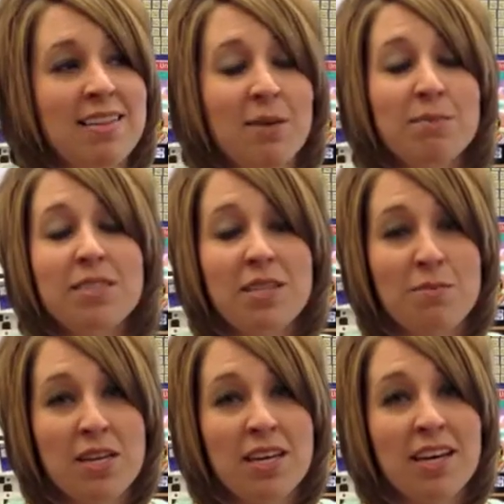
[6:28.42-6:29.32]
them see
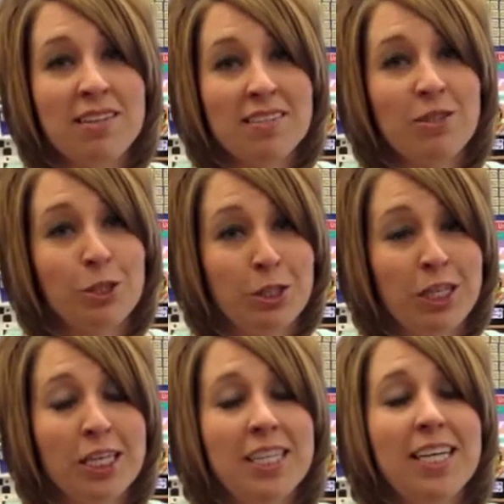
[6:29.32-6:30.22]
me as a
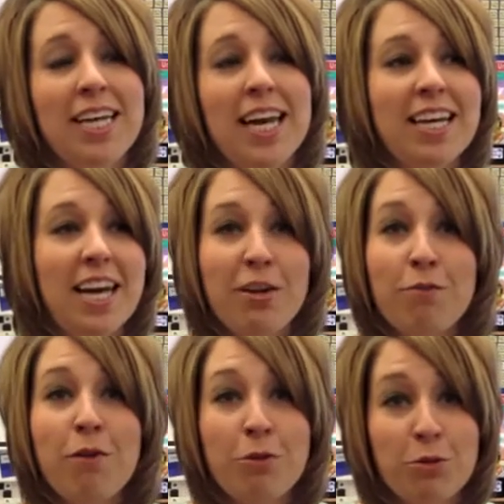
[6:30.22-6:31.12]
learner and kind
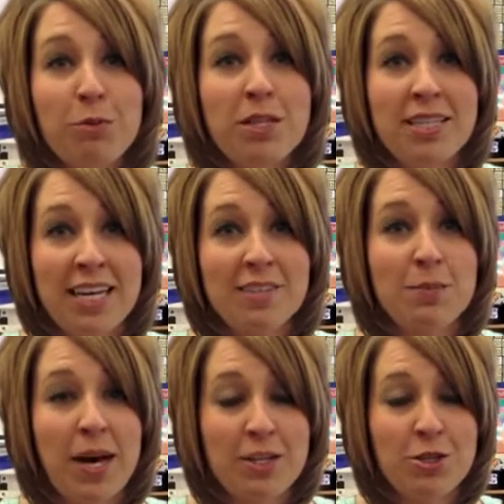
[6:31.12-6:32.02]
of vulnerable in that spot